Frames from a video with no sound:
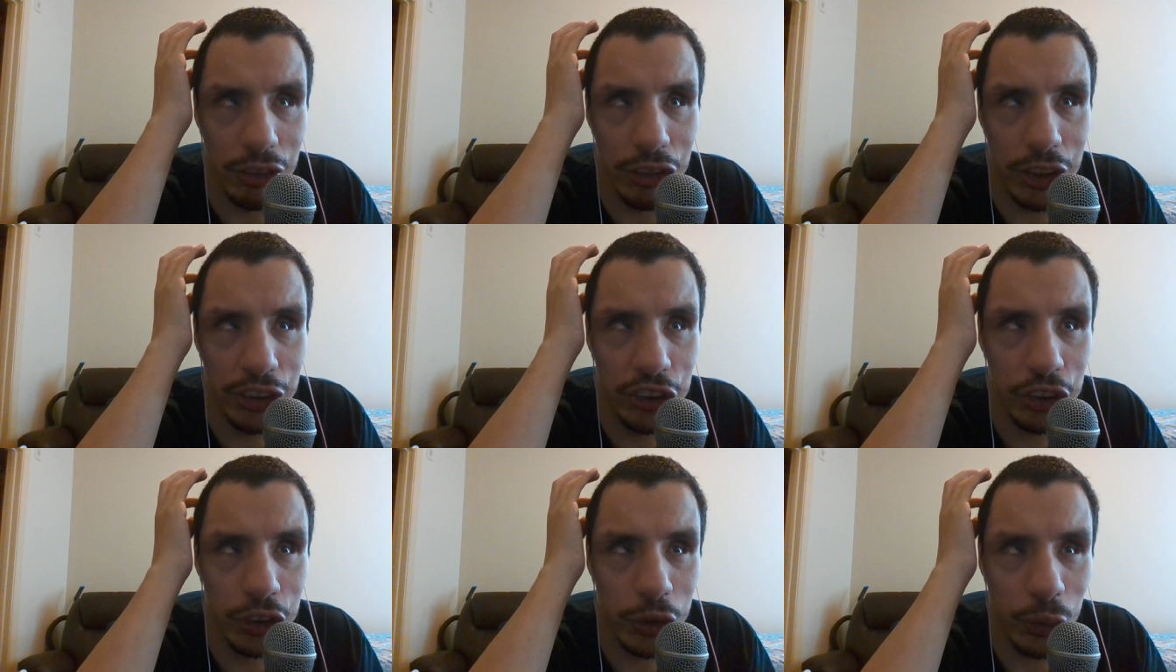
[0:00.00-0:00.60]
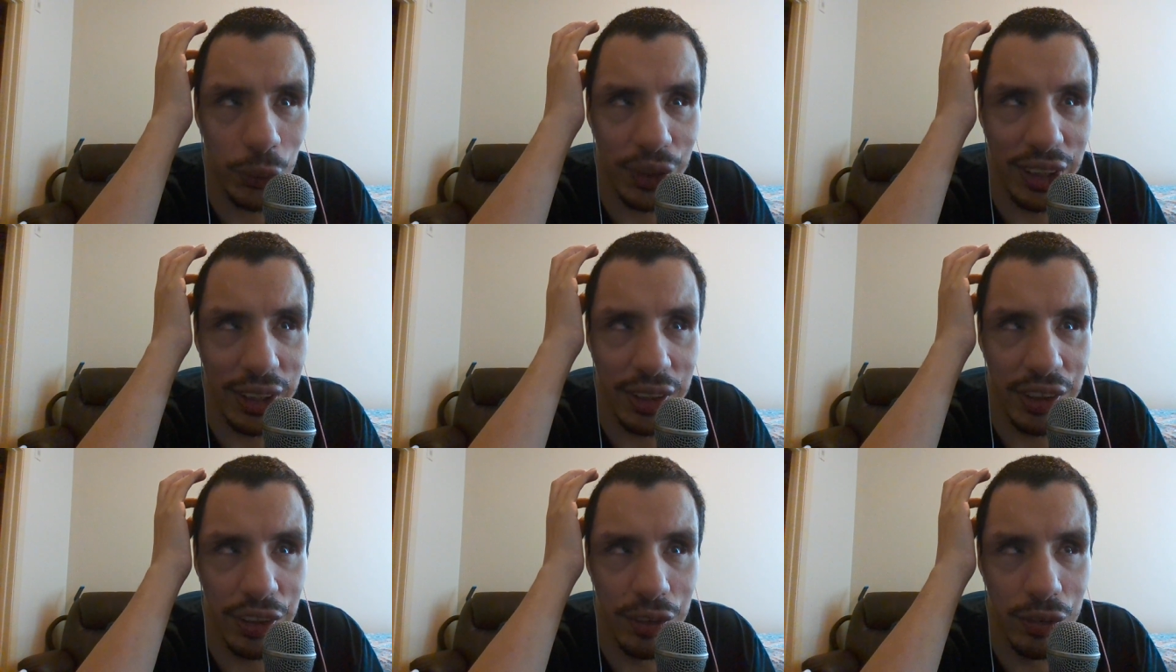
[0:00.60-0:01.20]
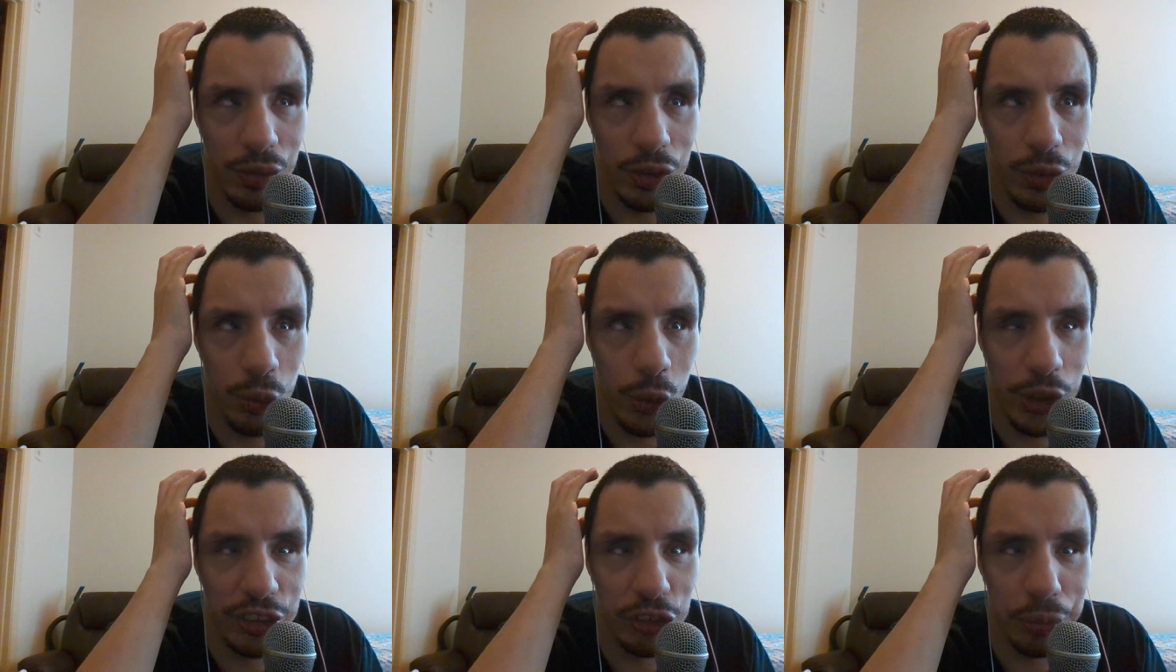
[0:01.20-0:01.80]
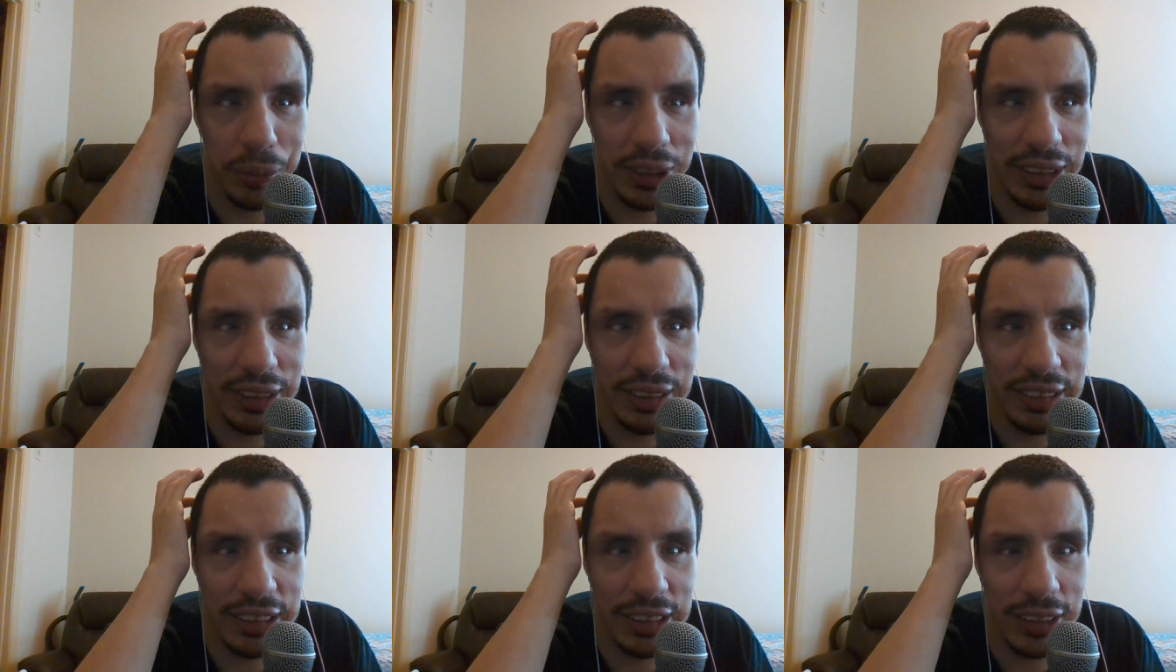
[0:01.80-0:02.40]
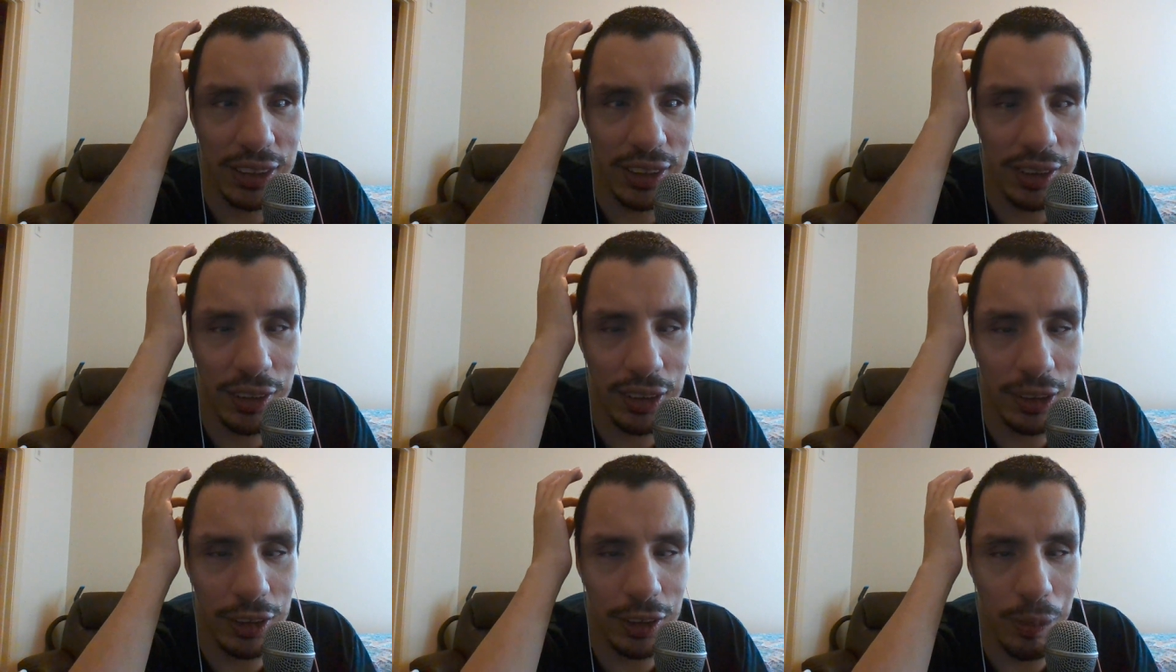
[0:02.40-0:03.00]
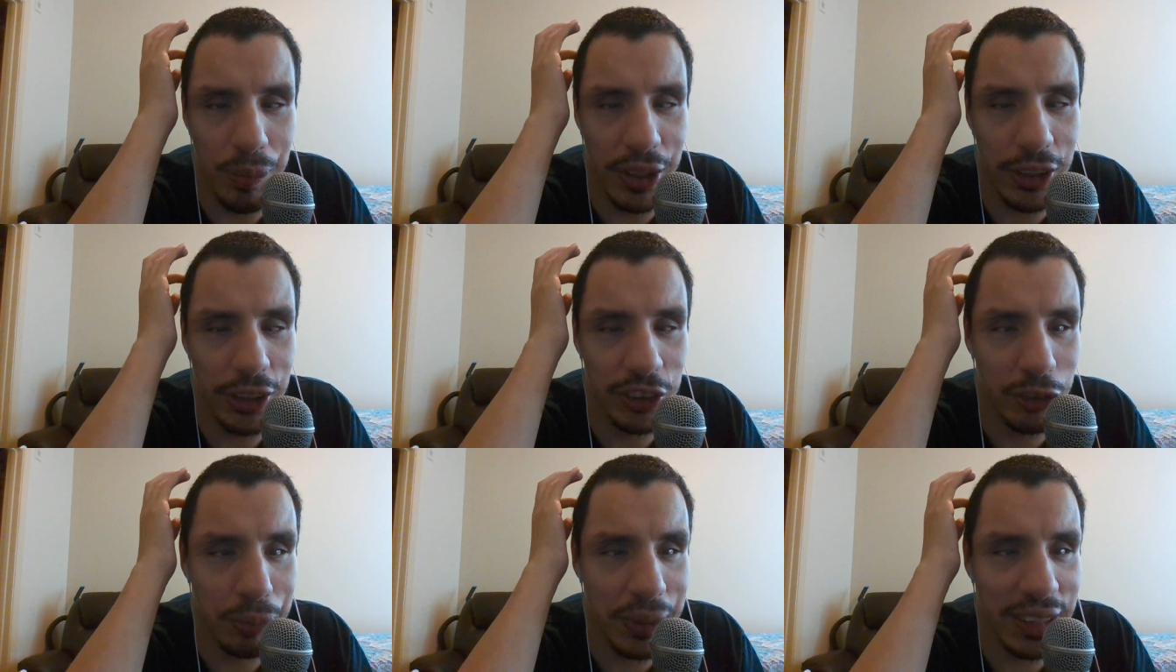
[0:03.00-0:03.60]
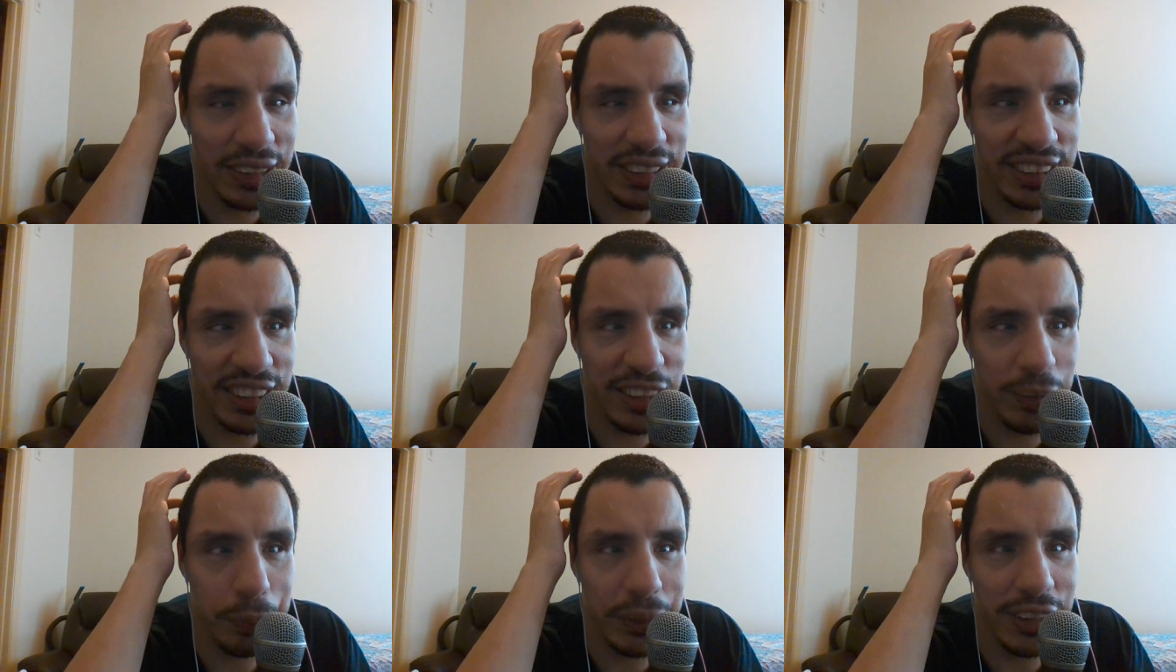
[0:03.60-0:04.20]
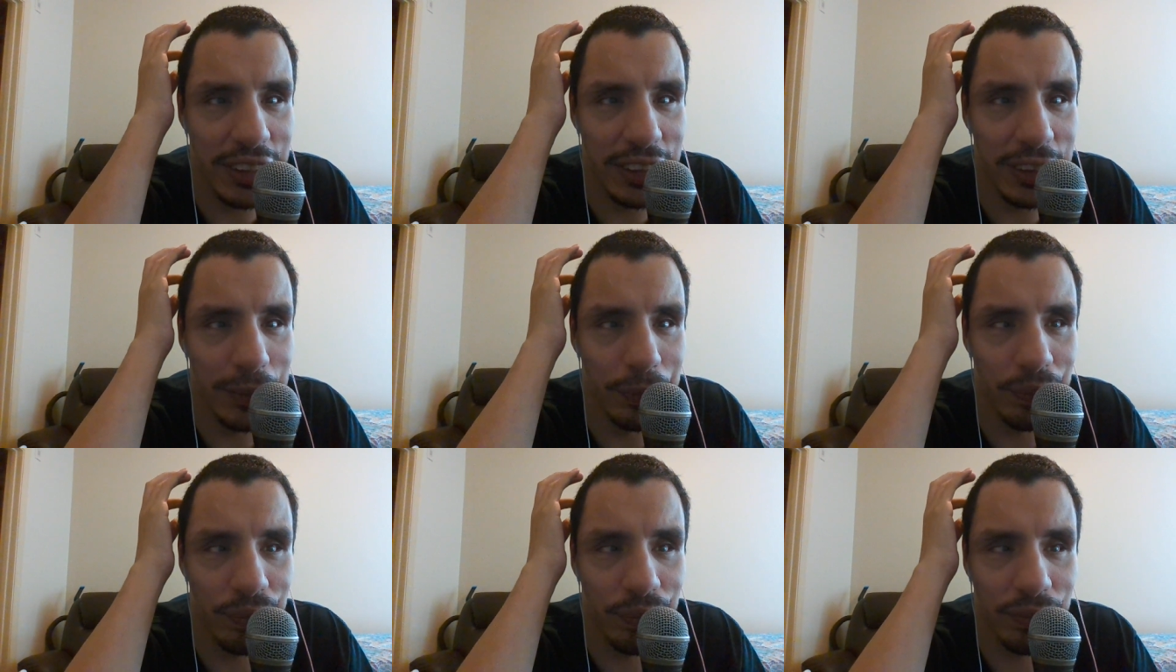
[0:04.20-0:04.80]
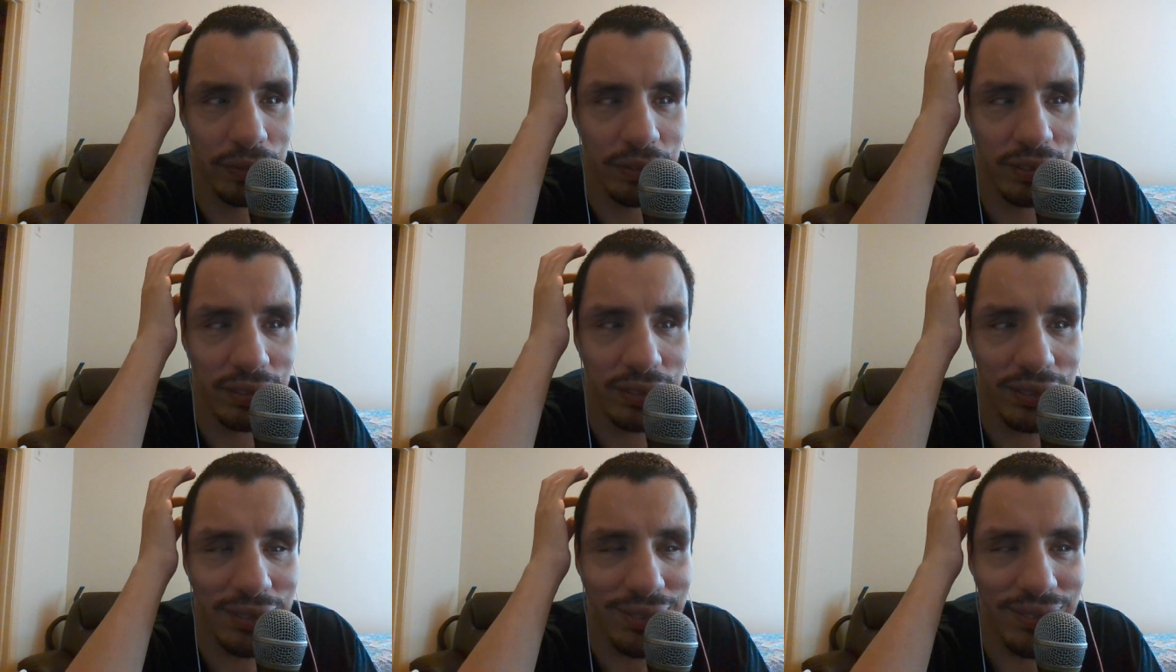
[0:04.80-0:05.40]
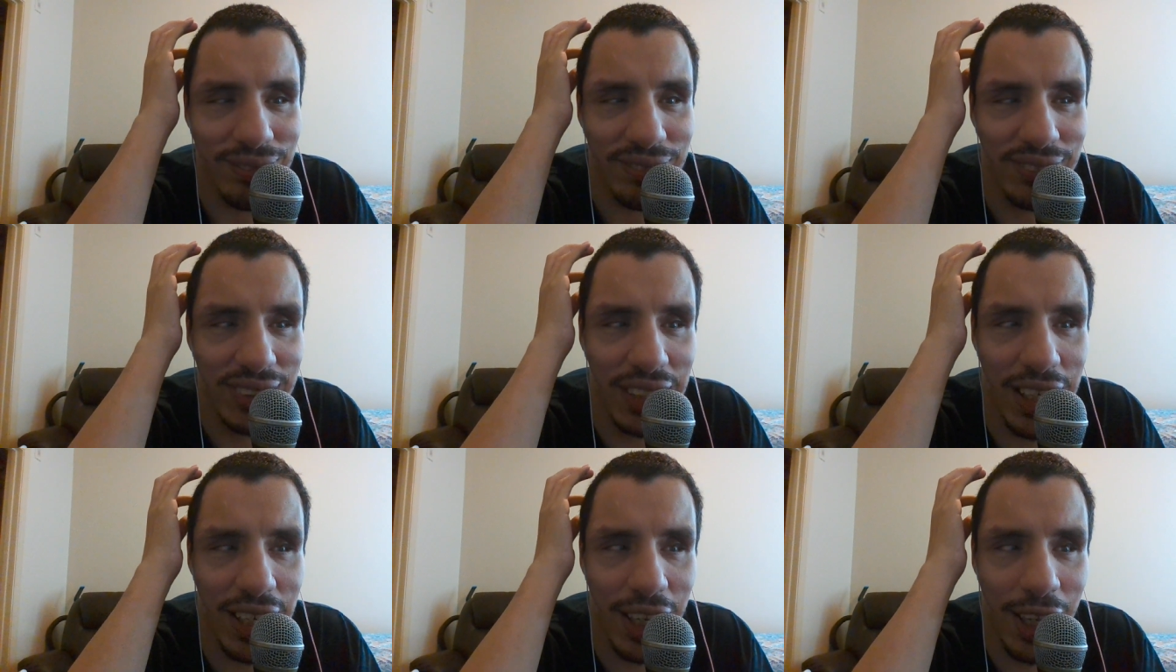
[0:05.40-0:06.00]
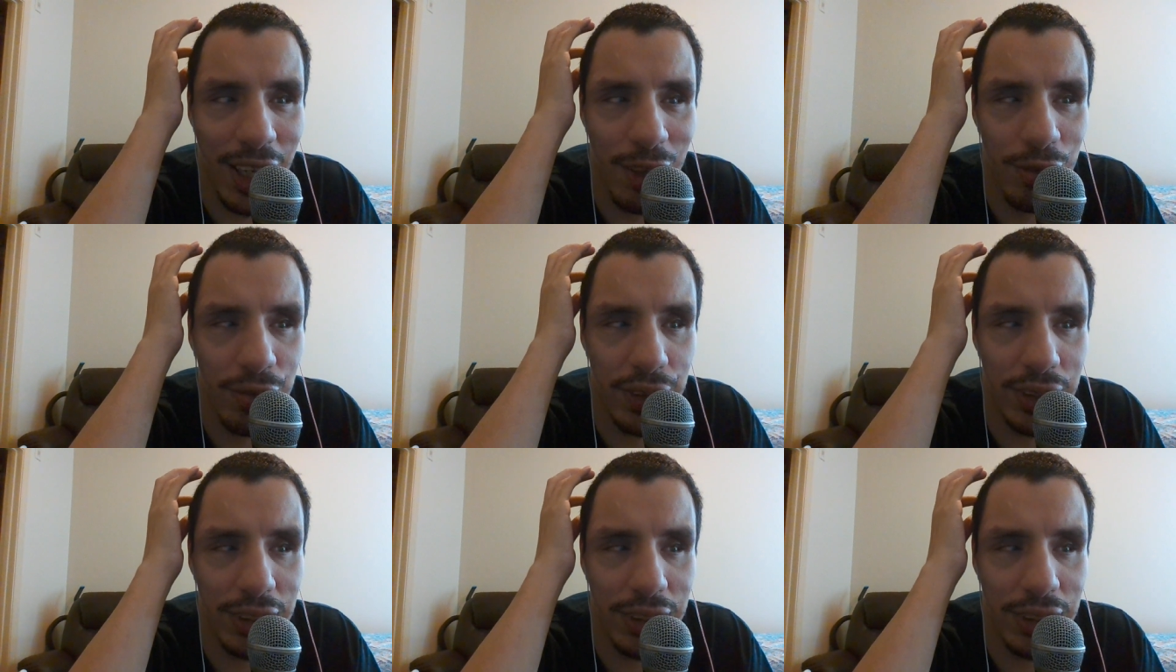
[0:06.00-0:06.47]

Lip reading: touch screen, which means because of my CP, I have